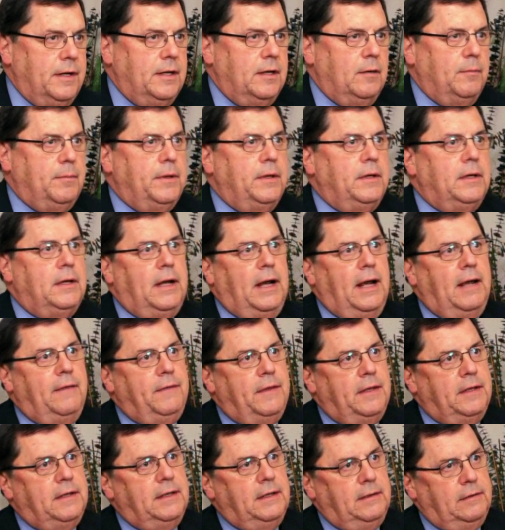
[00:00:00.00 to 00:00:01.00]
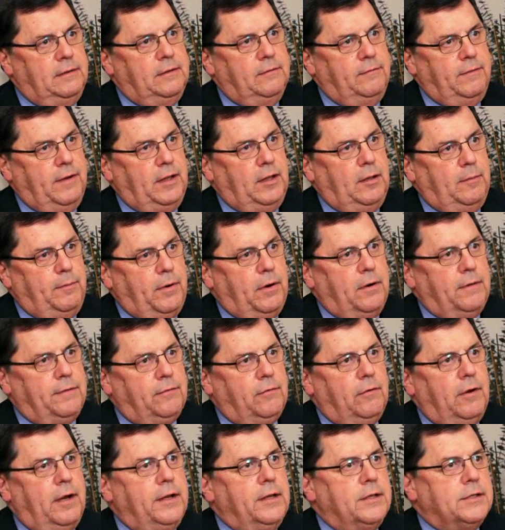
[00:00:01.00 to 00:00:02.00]
their hip and then develop
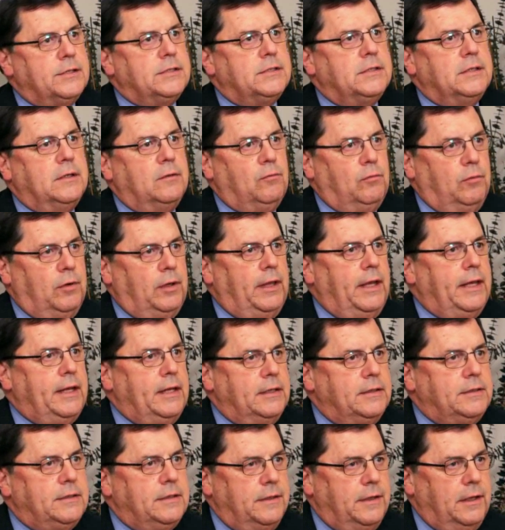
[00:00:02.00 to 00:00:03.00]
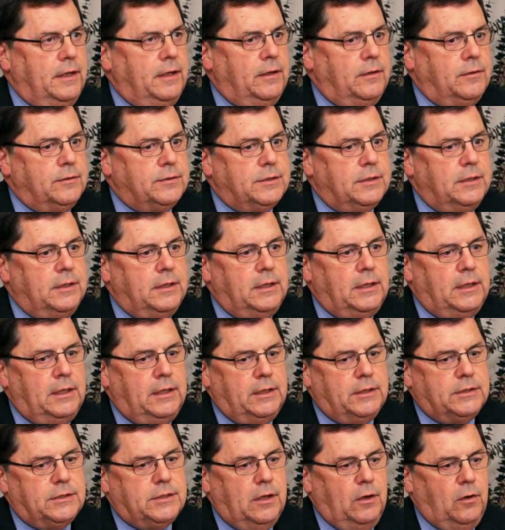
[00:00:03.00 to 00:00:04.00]
arthritis related to those.
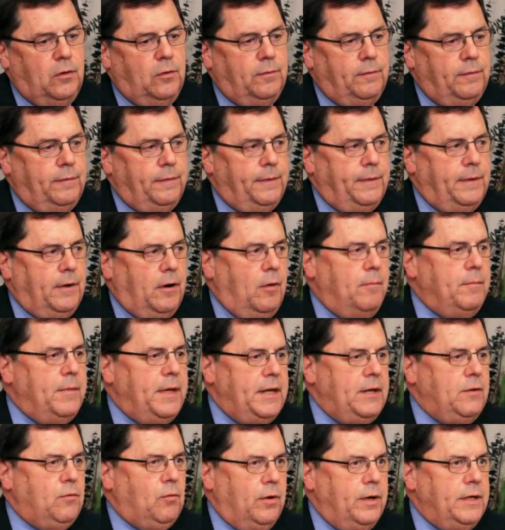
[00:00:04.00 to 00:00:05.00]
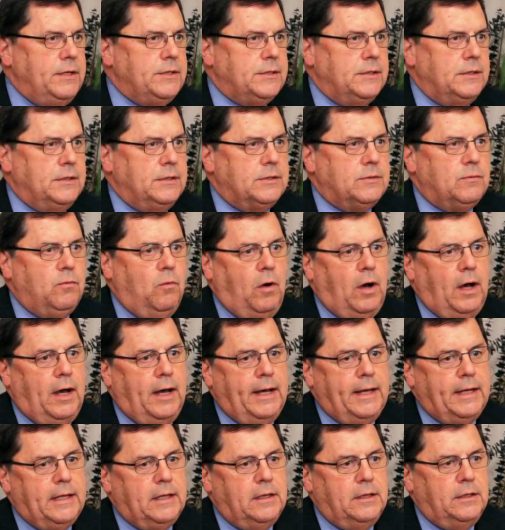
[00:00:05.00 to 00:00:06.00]
So there are many reasons
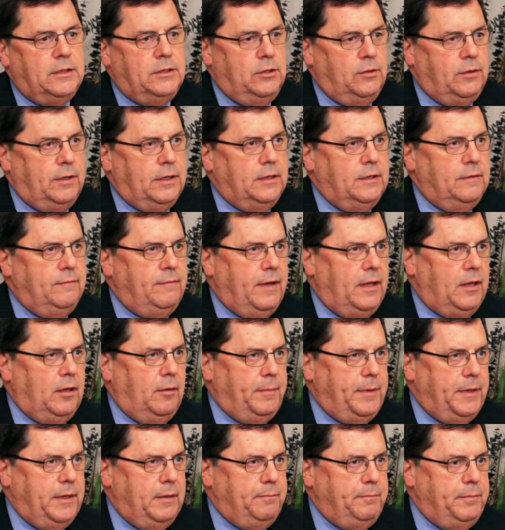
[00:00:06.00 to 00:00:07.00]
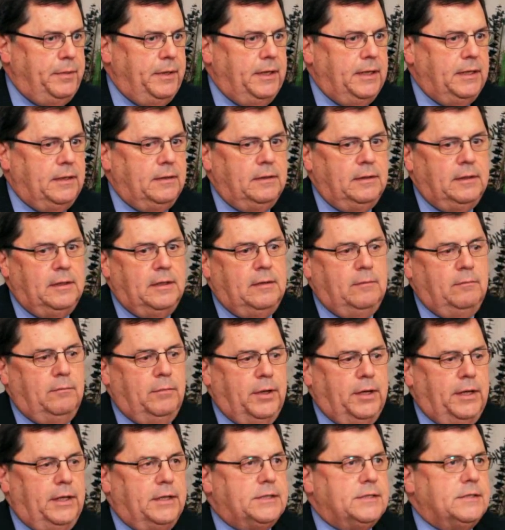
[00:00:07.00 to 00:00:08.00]
why you can develop hip pain,
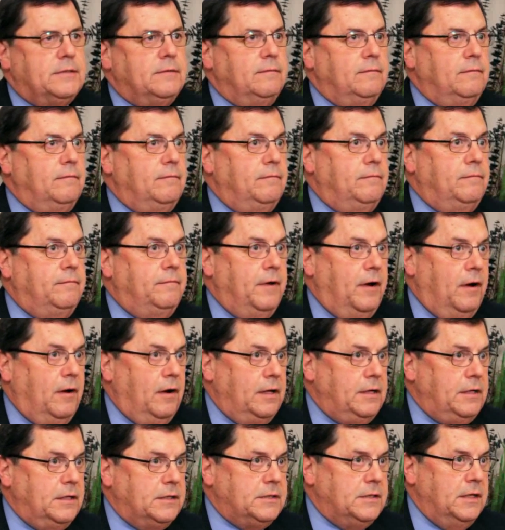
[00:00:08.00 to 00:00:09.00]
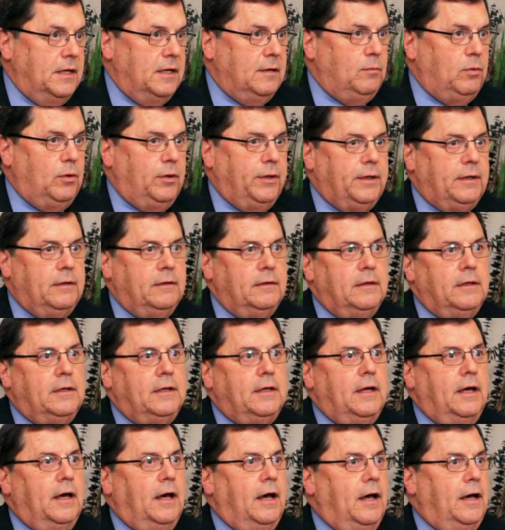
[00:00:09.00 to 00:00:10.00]
but it's very disabling.
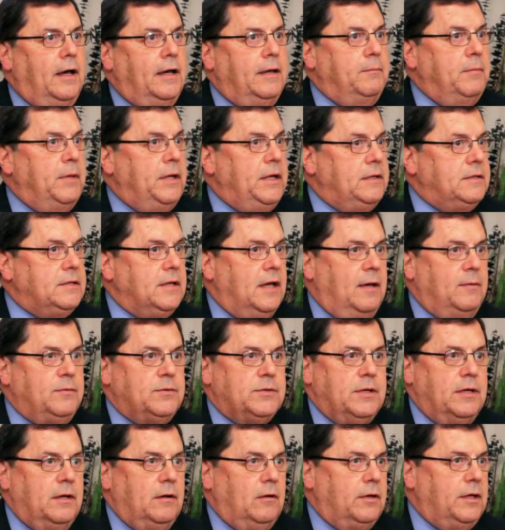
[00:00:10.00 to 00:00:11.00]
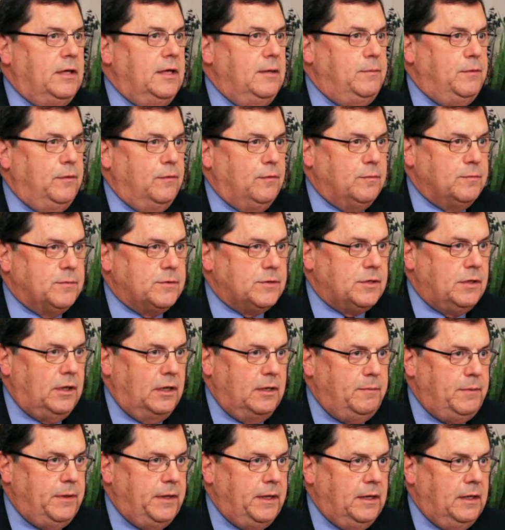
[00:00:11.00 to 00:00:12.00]
Many times it'll keep you from
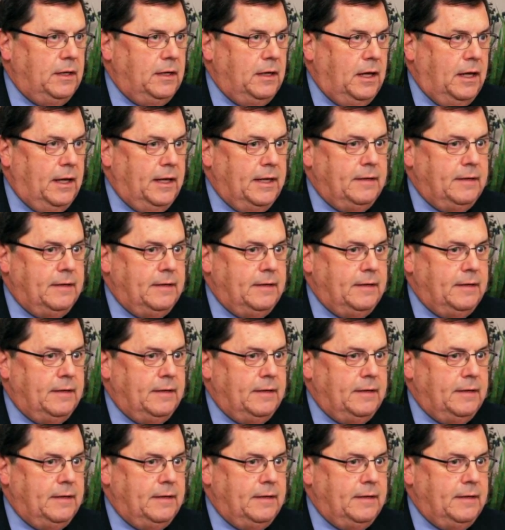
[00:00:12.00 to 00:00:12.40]
sleeping at